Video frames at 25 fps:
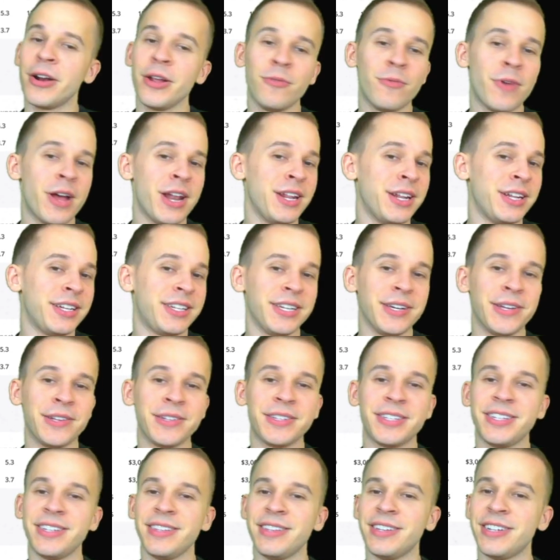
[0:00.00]
ready to
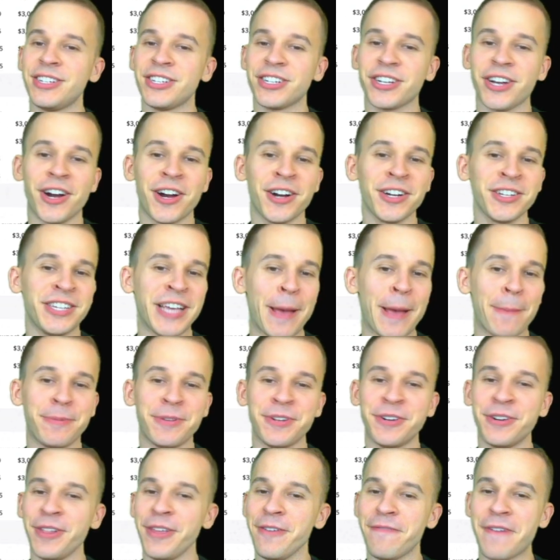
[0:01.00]
tilt the Jakarr
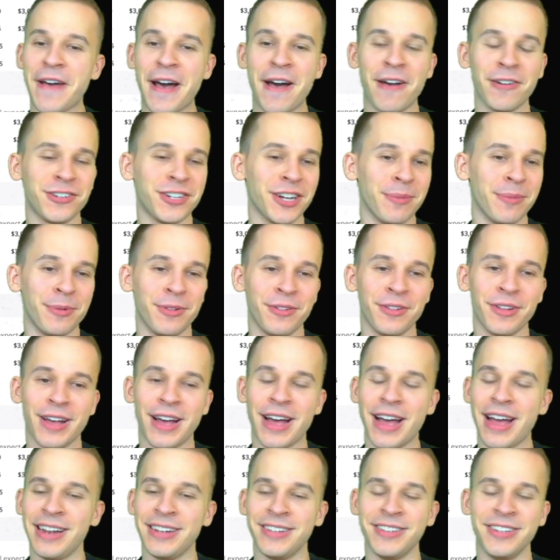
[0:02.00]
Sampson early foul trouble.
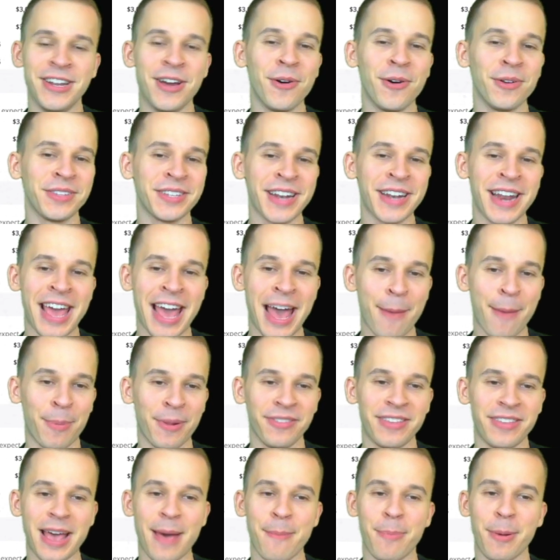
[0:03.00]
I just know it's going to happen.
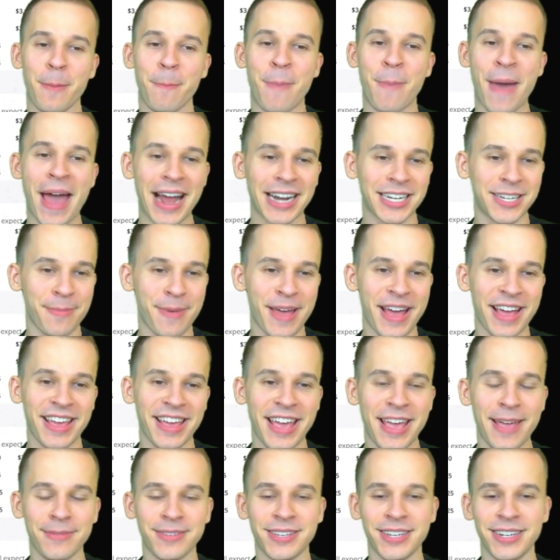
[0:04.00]
It's happened in back-to-back
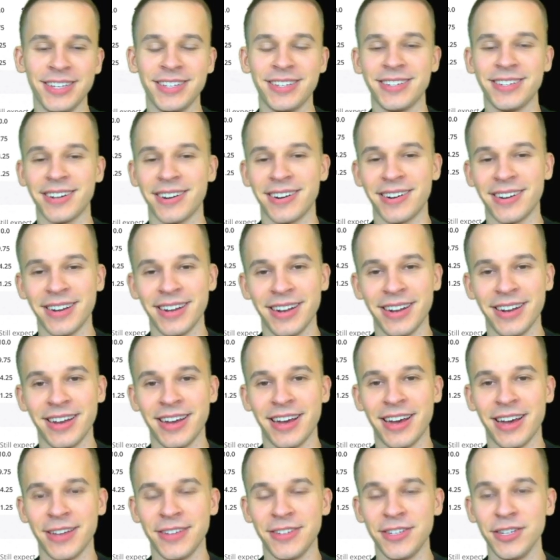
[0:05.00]
games that he started.
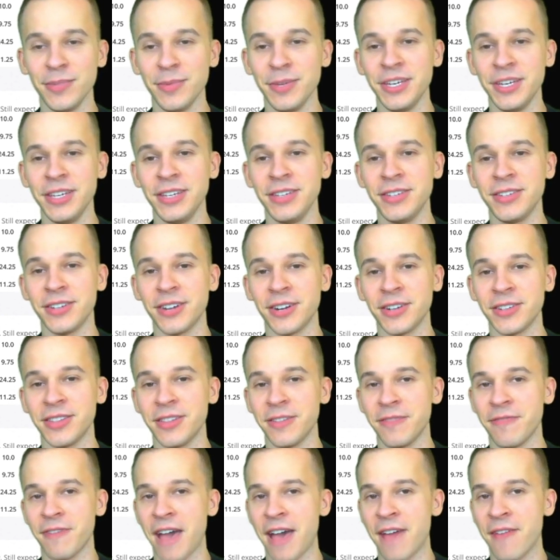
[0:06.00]
Assuming he starts
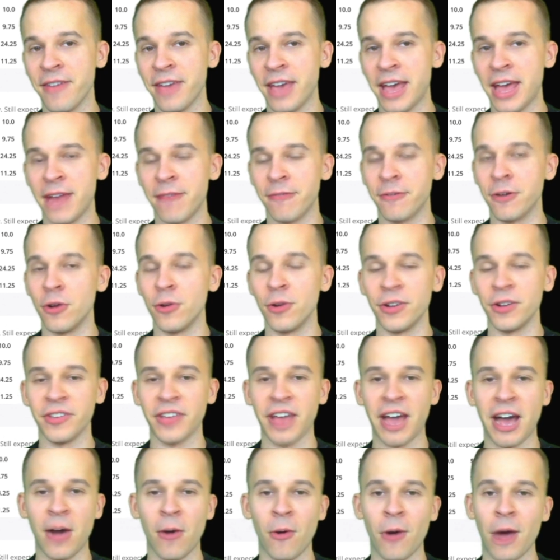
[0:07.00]
the five again, if Goga's
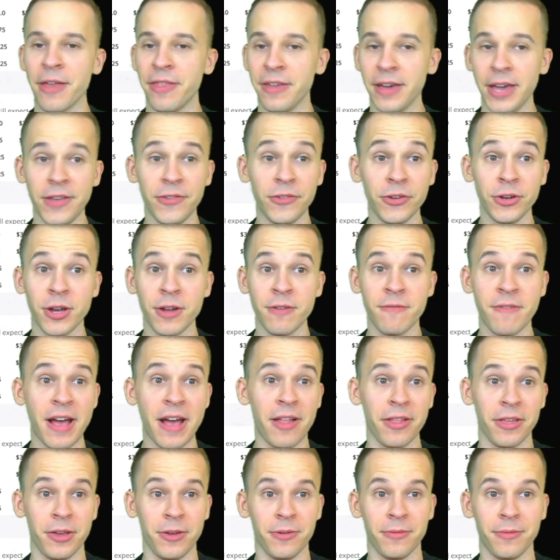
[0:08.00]
out, I think he's a good
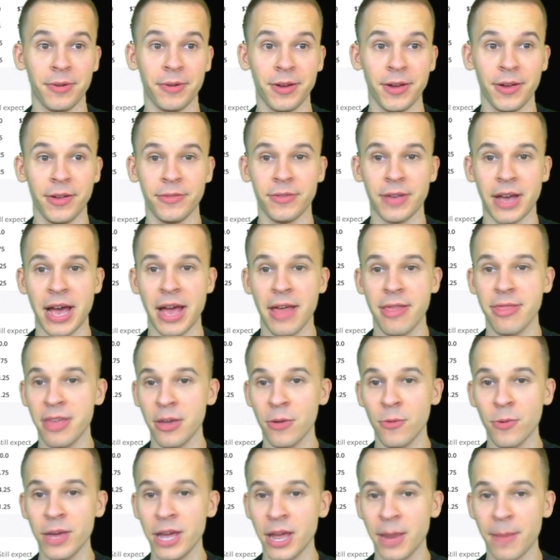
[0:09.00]
value because I
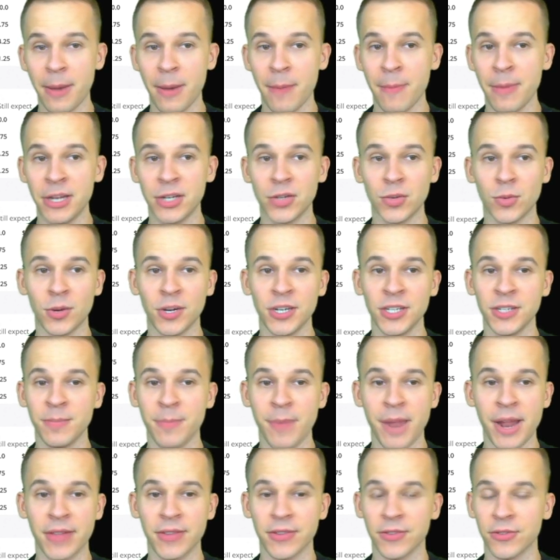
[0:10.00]
think we get about mid-20s
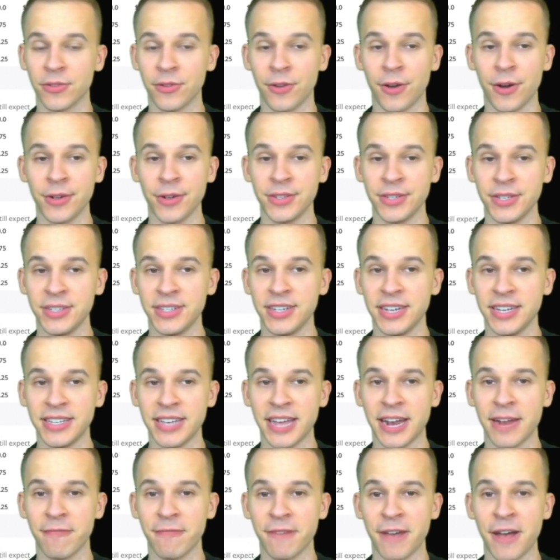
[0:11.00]
minutes as long as he stays
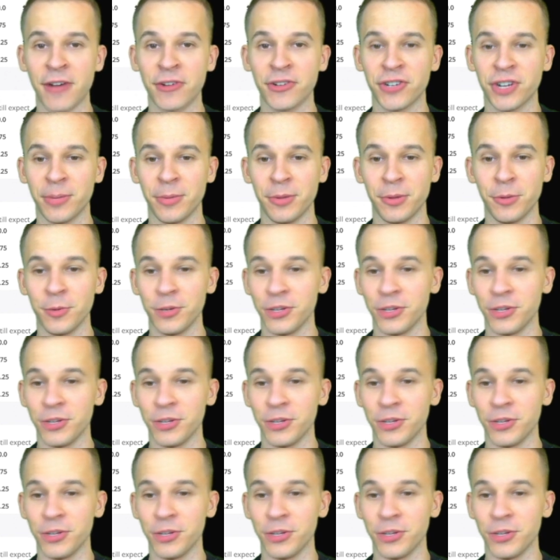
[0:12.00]
out of foul trouble, which